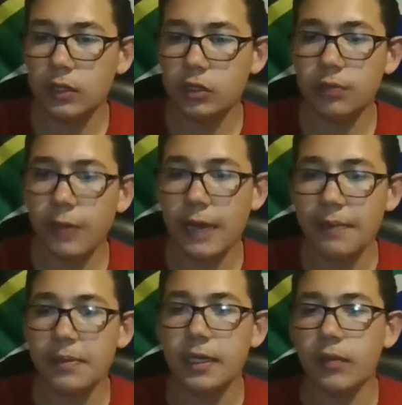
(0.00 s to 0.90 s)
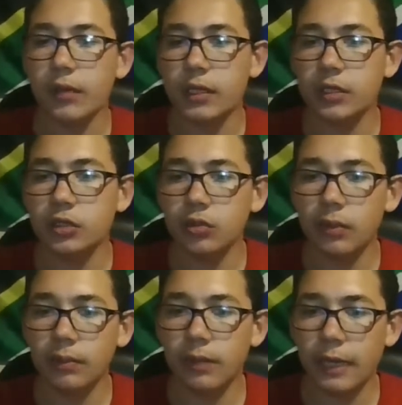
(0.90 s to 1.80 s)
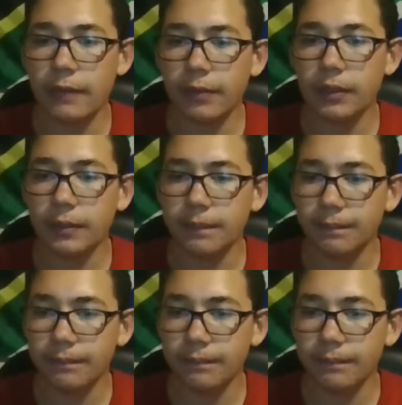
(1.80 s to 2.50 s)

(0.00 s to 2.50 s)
to Blackburn. I reckon 2-1 Blackburn.